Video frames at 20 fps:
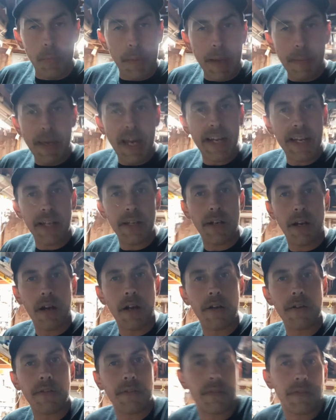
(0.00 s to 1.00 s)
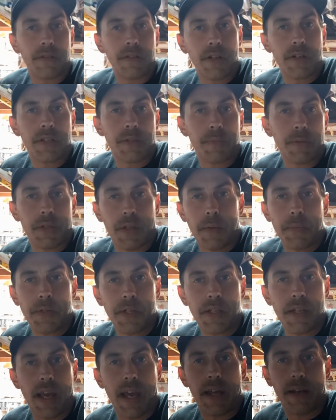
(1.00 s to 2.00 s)
Maybe I didn't earn your
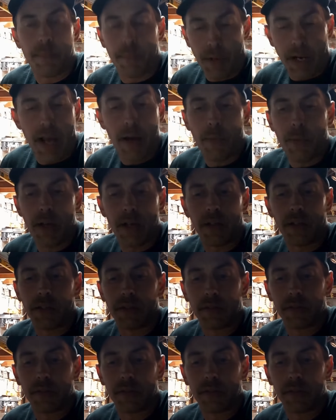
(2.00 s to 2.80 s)
subscription yet, but I will.